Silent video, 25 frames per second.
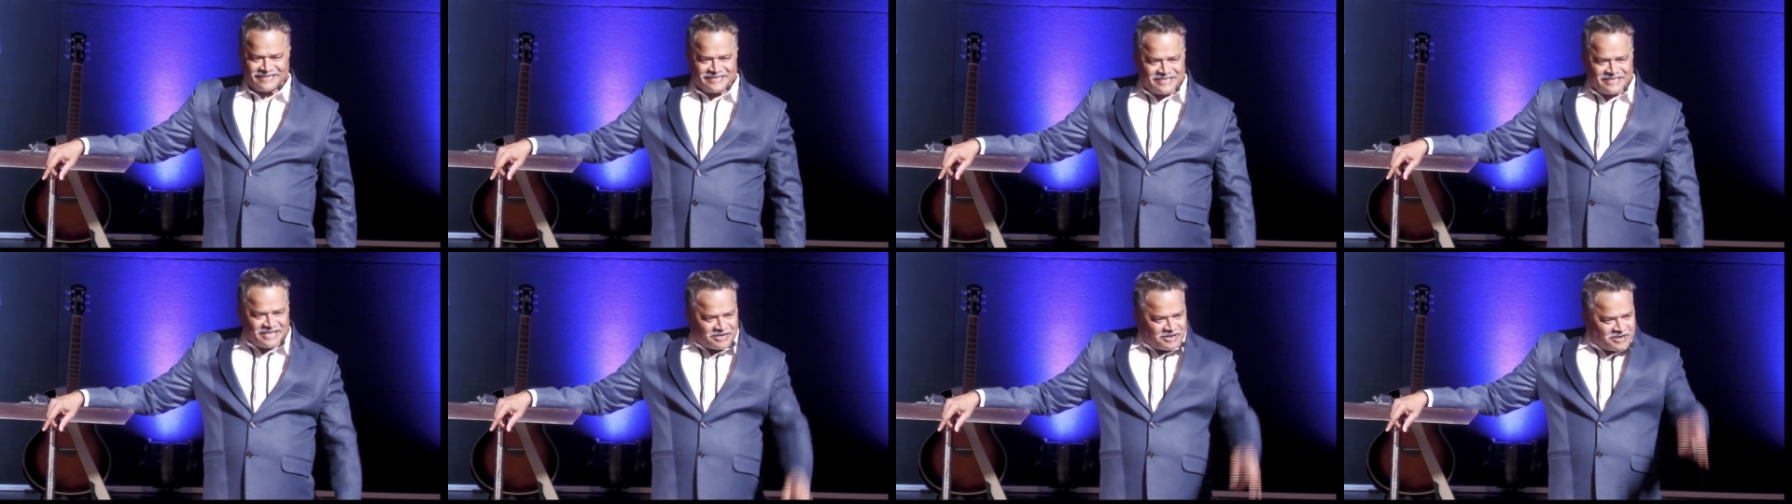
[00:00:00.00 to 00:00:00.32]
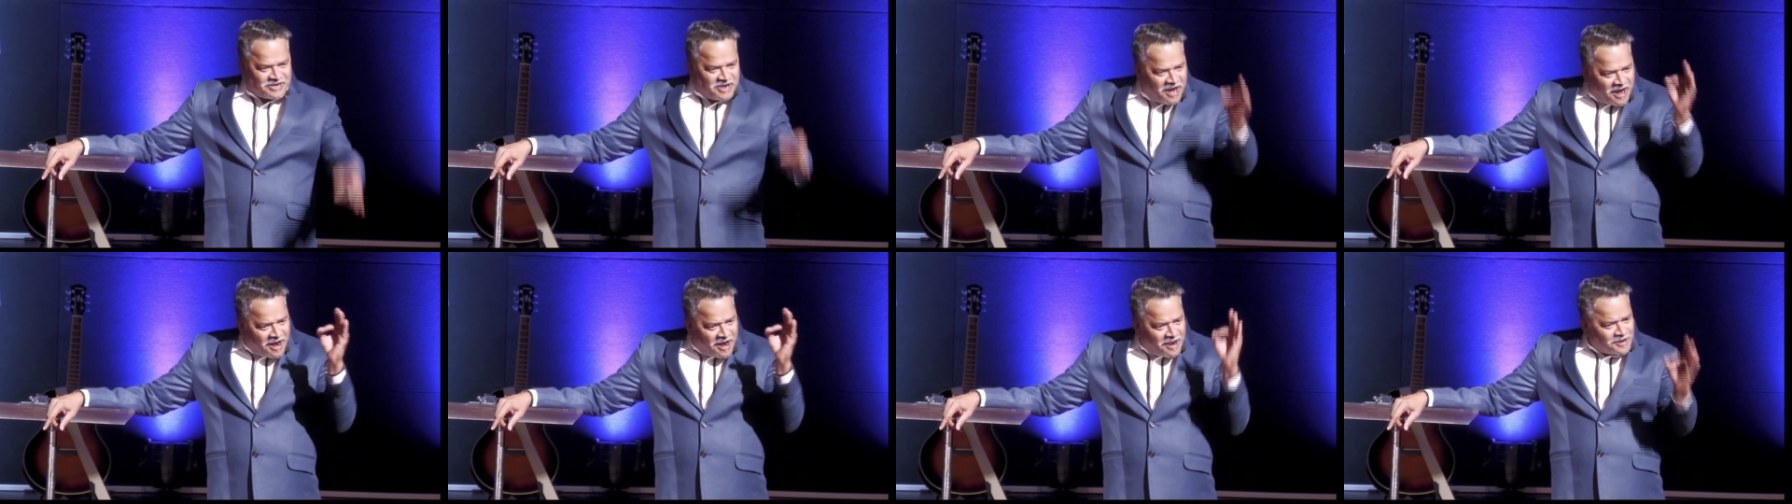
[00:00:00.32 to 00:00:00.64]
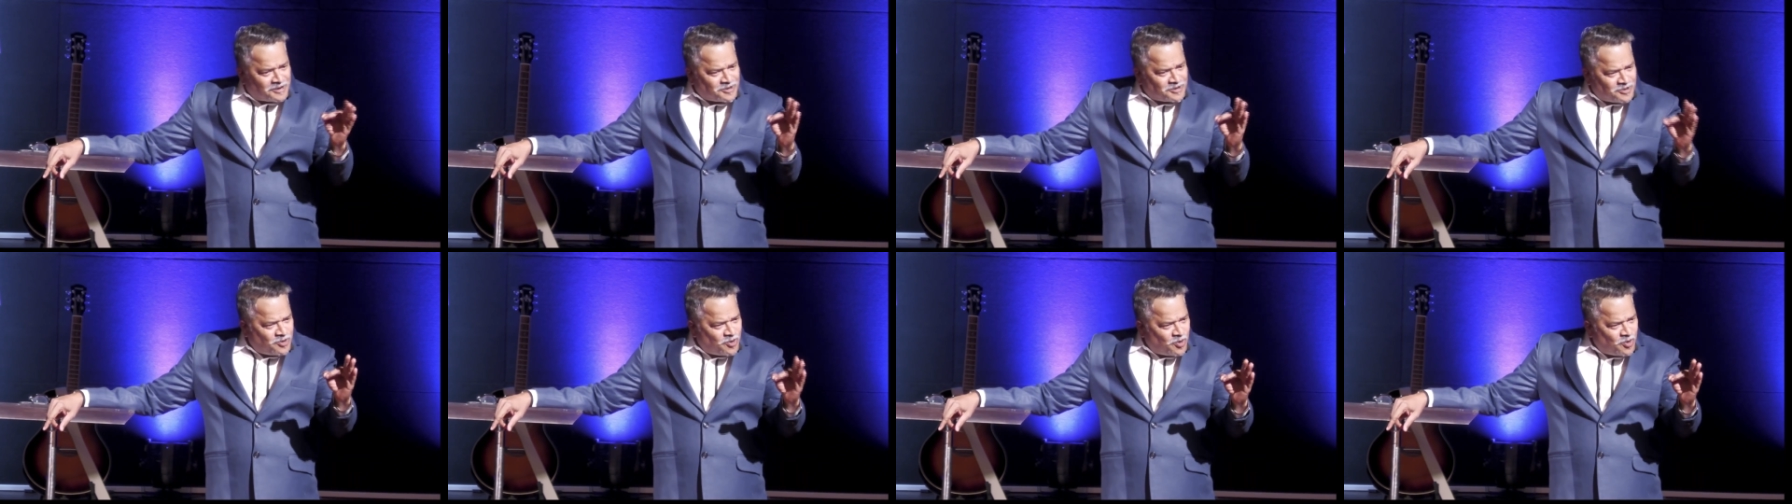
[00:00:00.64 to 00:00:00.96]
The God
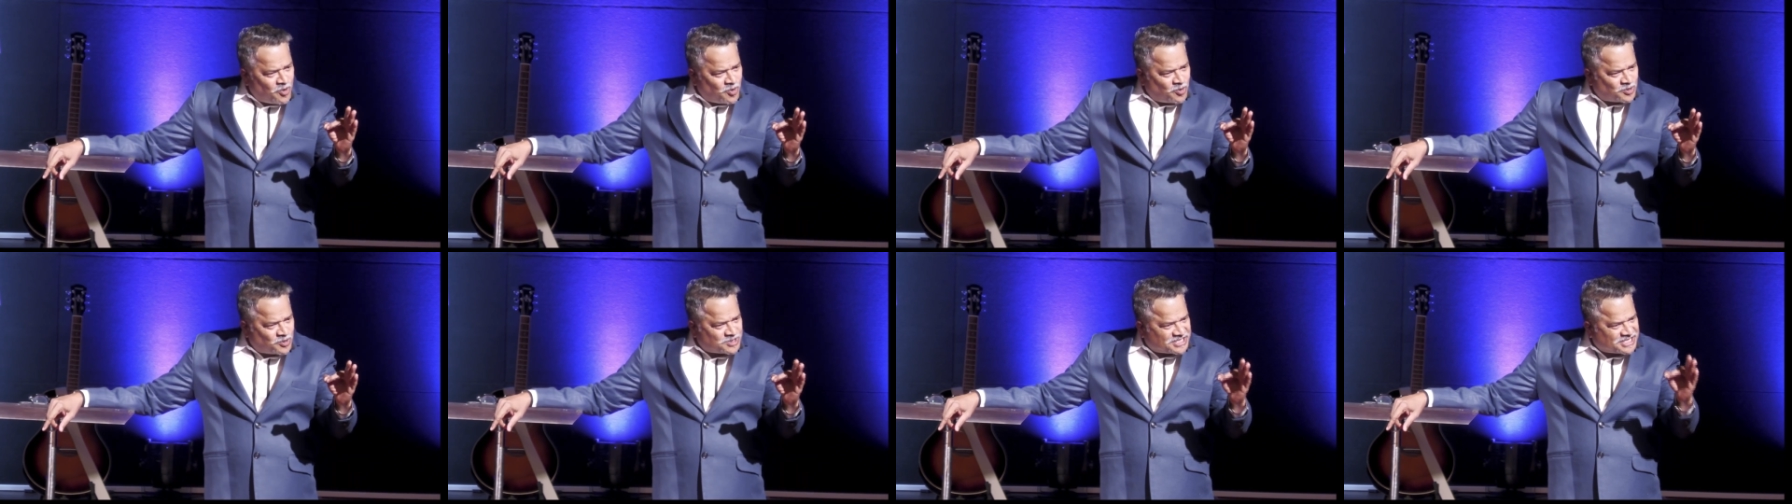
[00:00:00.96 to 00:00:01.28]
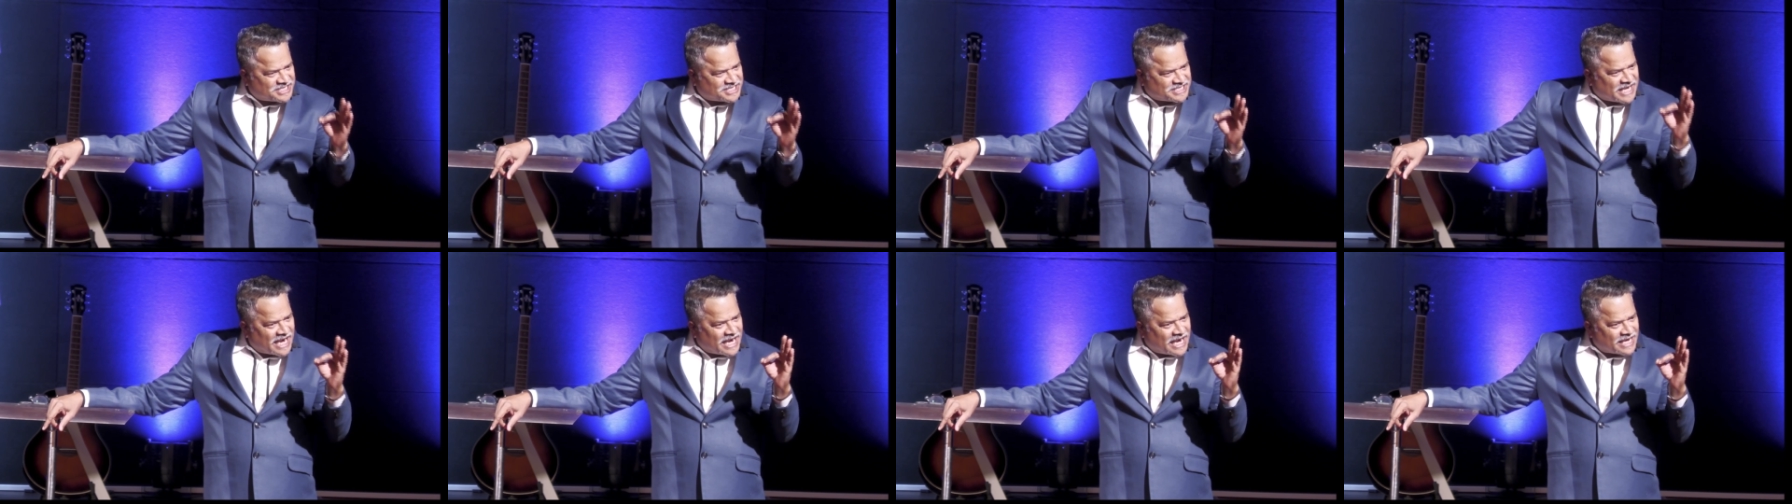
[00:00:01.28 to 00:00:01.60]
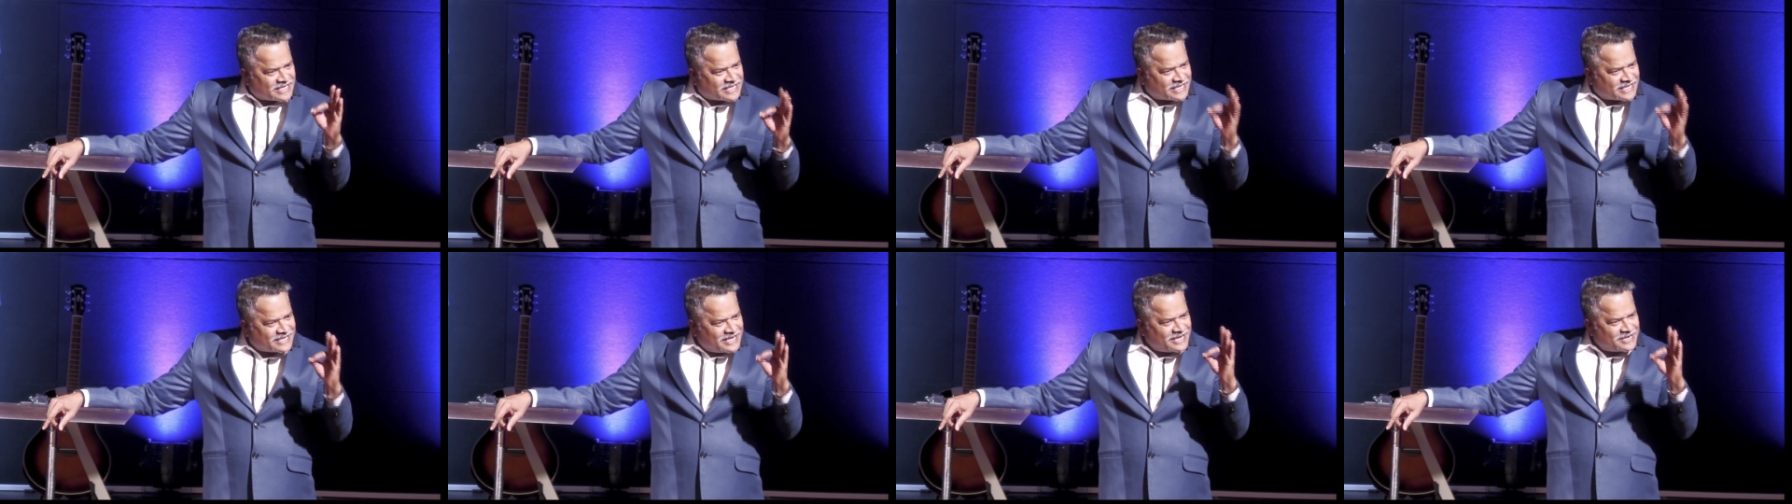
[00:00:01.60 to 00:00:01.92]
who
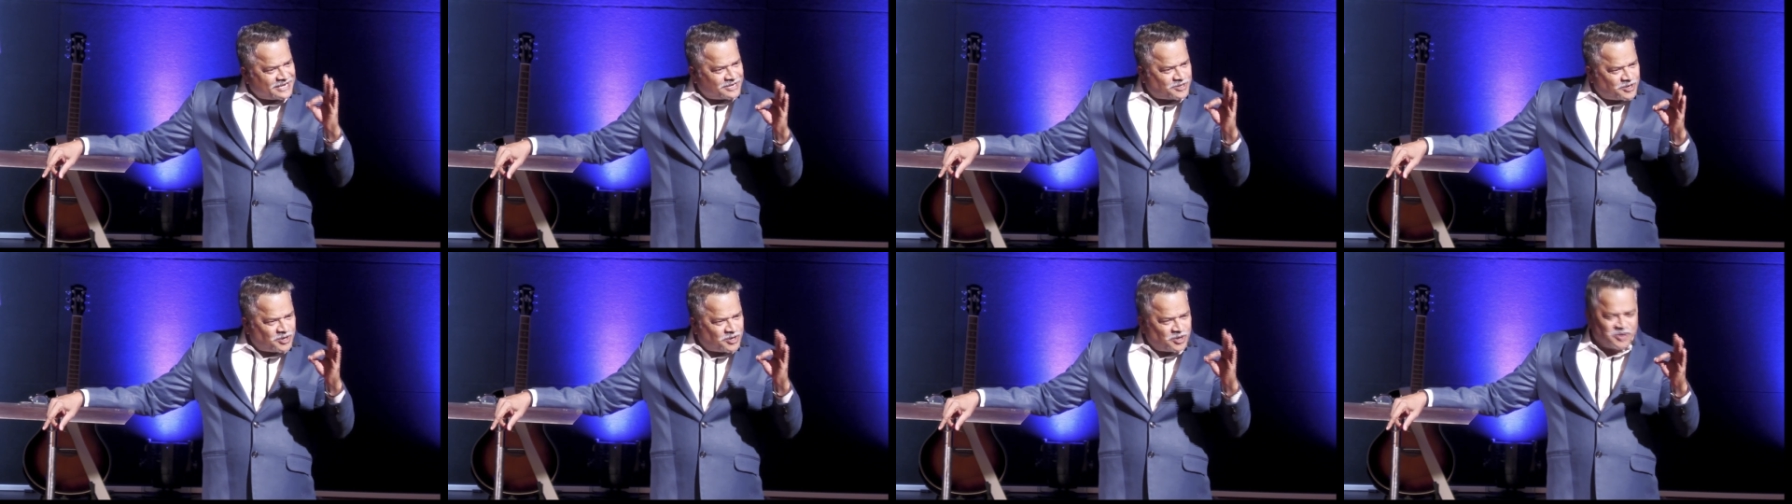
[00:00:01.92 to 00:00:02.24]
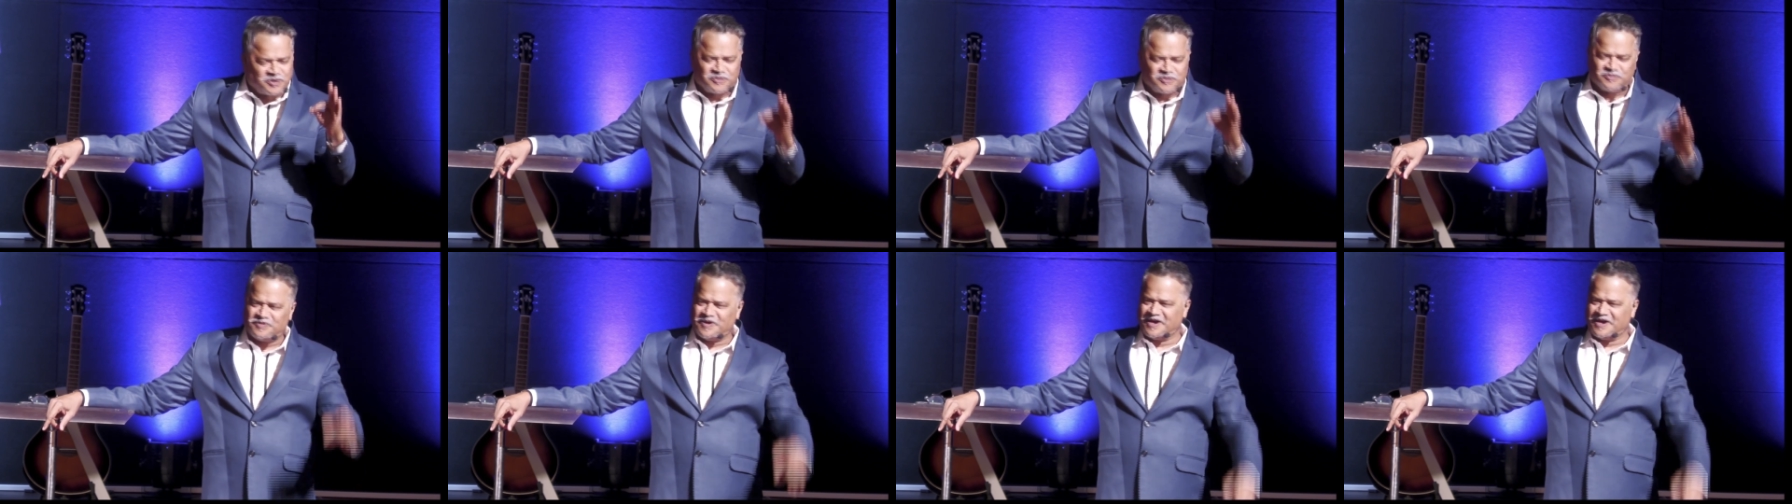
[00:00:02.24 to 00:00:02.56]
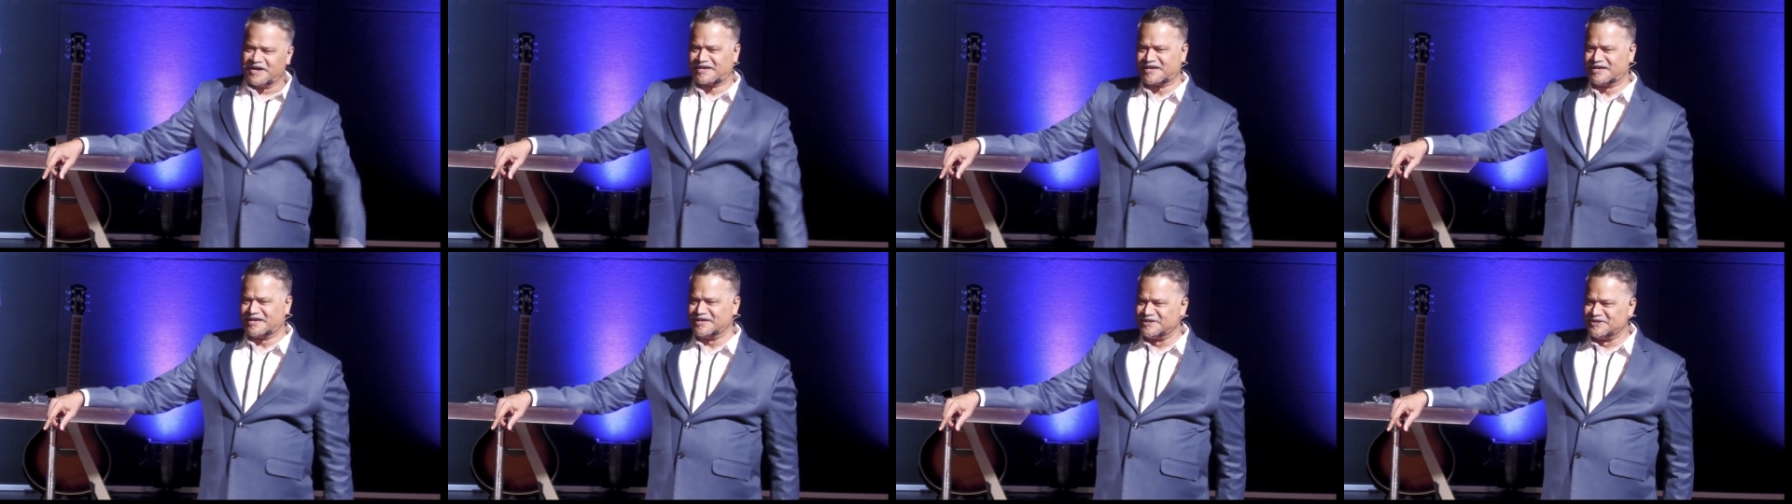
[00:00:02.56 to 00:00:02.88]
started a good
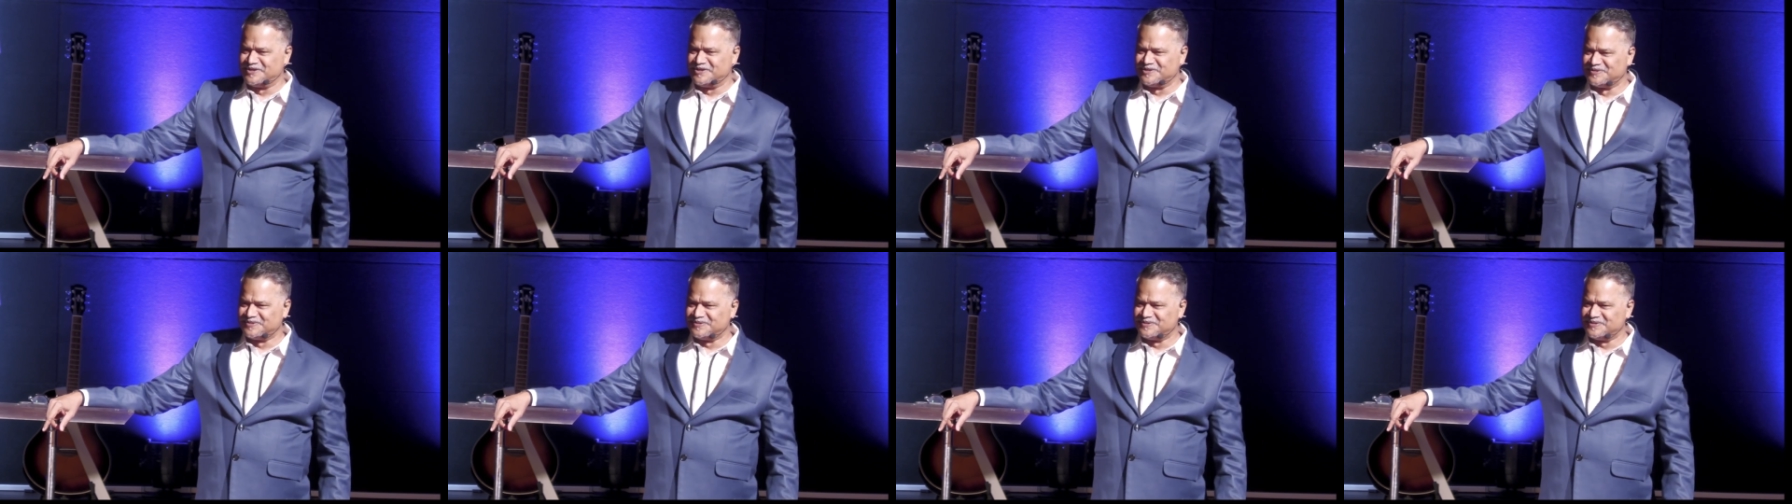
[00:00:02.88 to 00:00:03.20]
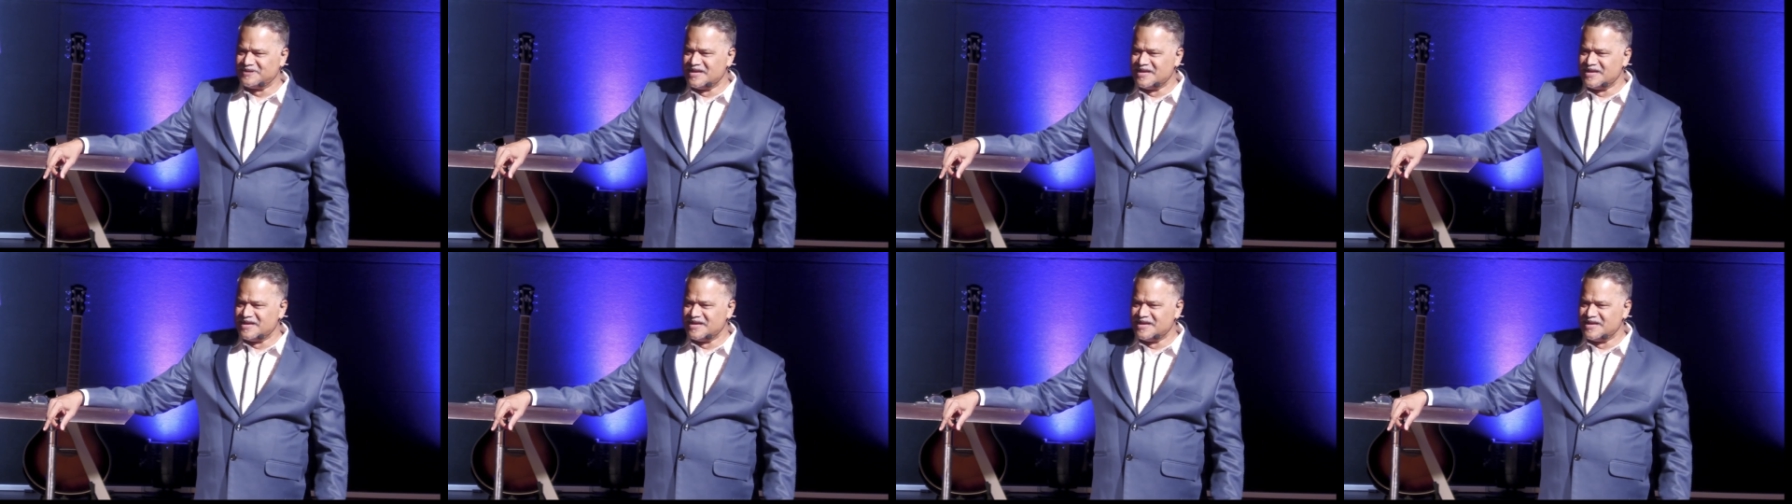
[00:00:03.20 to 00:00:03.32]
work in you